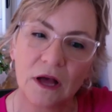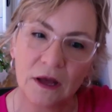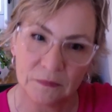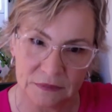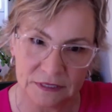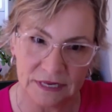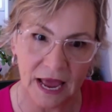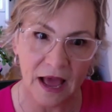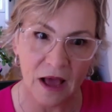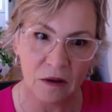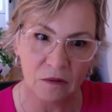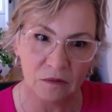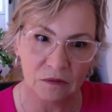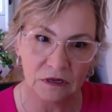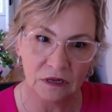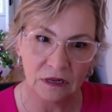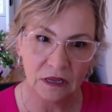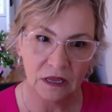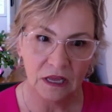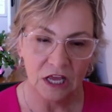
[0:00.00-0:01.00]
comes out.
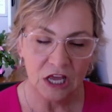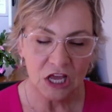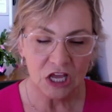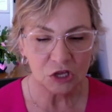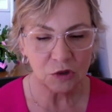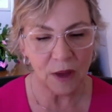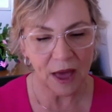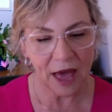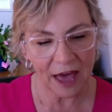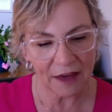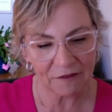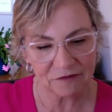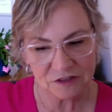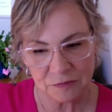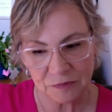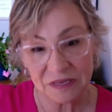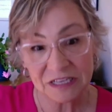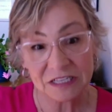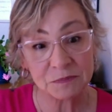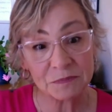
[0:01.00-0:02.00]
You have
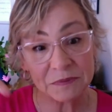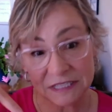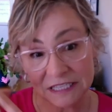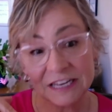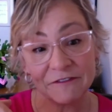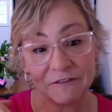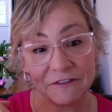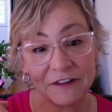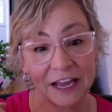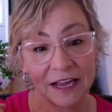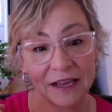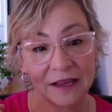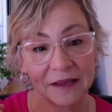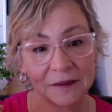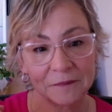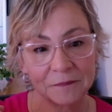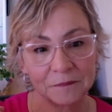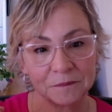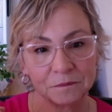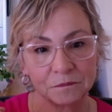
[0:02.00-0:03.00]
to be
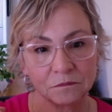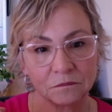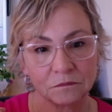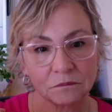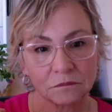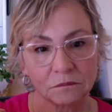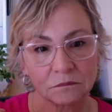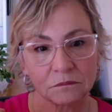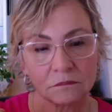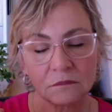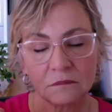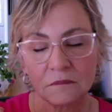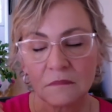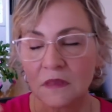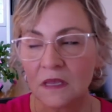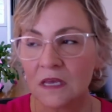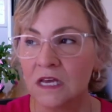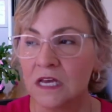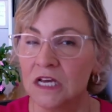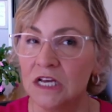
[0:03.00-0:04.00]
specific.
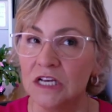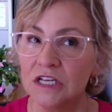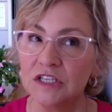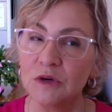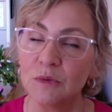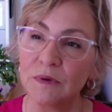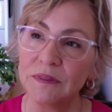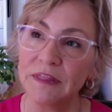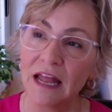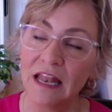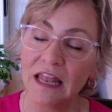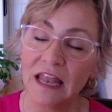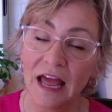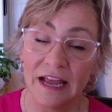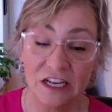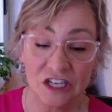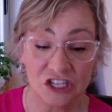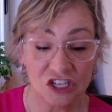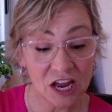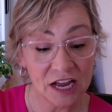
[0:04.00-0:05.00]
So when that
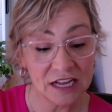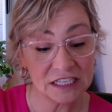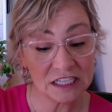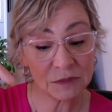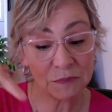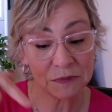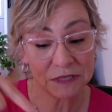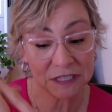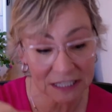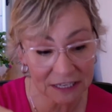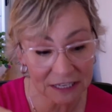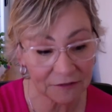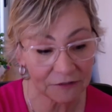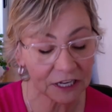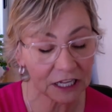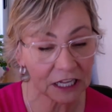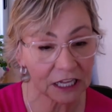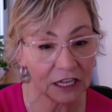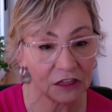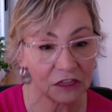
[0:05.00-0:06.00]
light shines
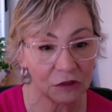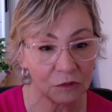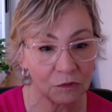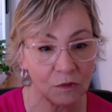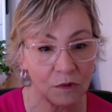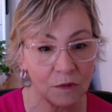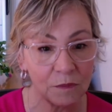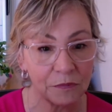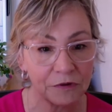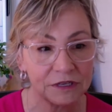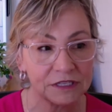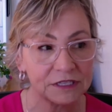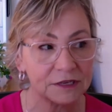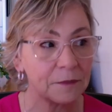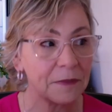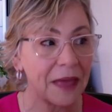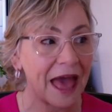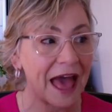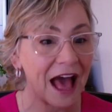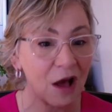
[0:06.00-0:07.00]
specifically through a
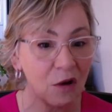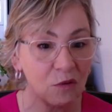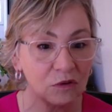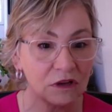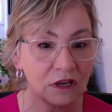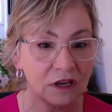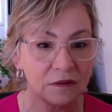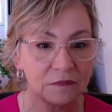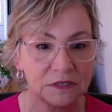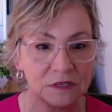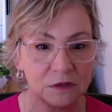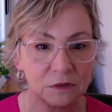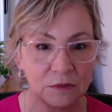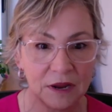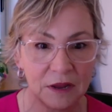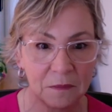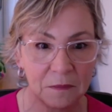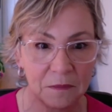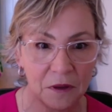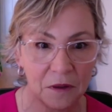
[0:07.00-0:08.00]
prism, out comes a
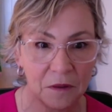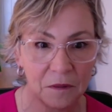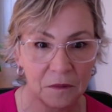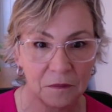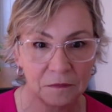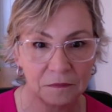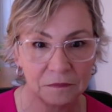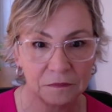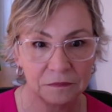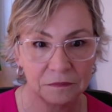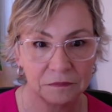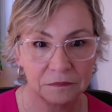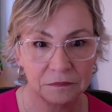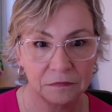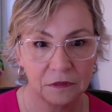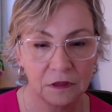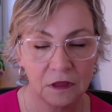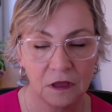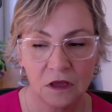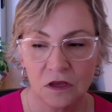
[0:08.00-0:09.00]
rainbow.
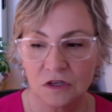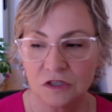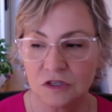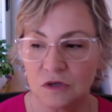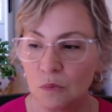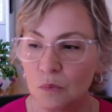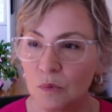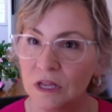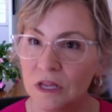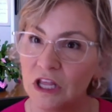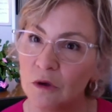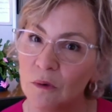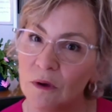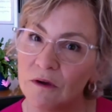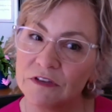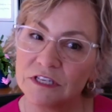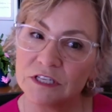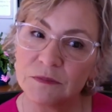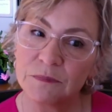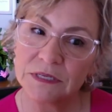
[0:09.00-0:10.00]
So when you
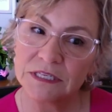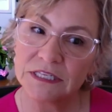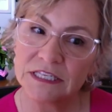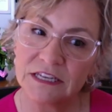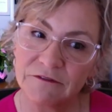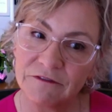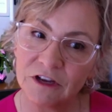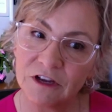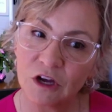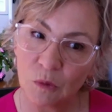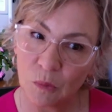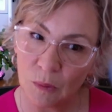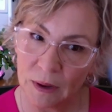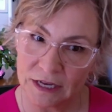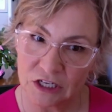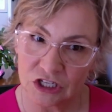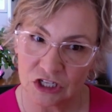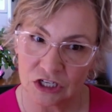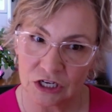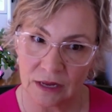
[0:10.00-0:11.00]
have a specific
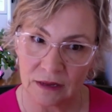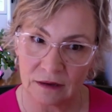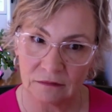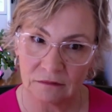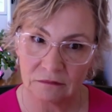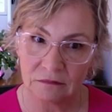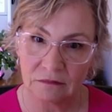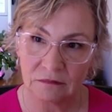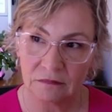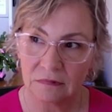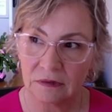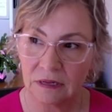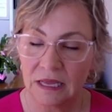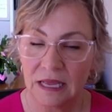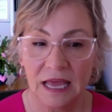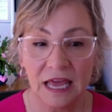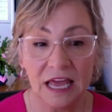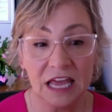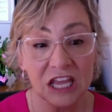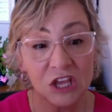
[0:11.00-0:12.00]
question
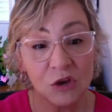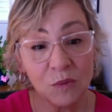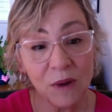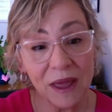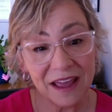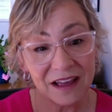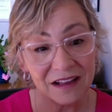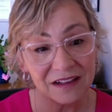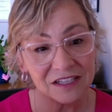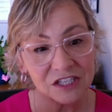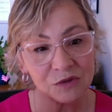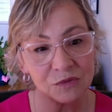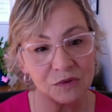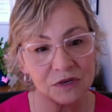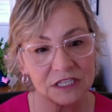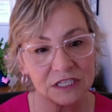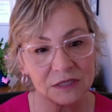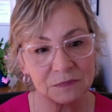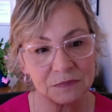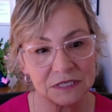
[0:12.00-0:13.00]
and you answer
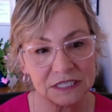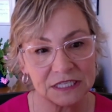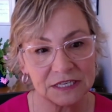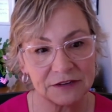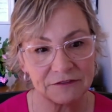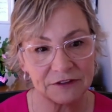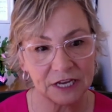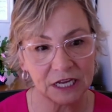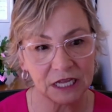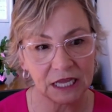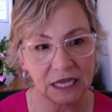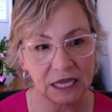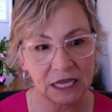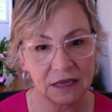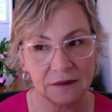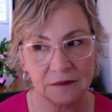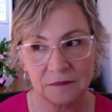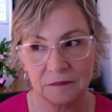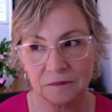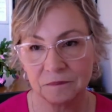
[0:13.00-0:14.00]
it
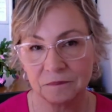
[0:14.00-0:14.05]
specifically,